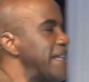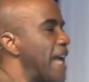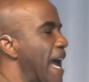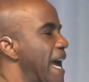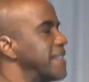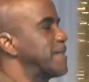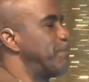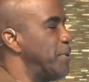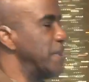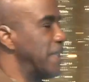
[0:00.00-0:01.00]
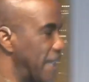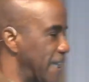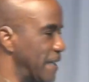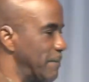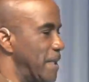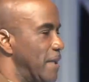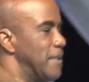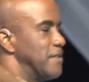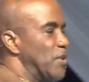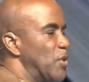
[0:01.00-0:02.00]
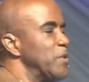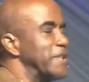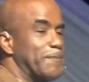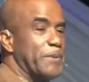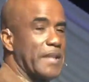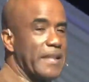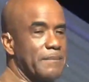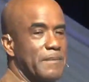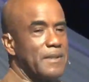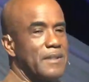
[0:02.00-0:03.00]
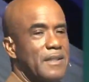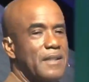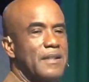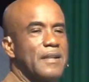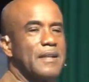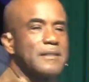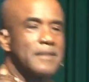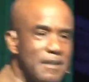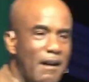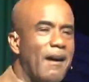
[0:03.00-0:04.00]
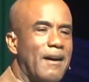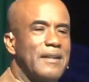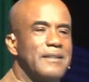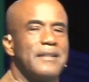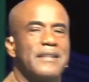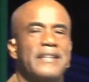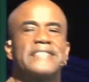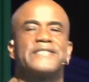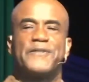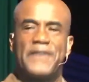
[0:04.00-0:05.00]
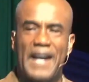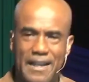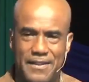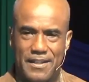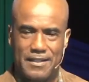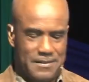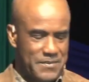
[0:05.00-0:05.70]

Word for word: has put him. So who has put him? God, his Father,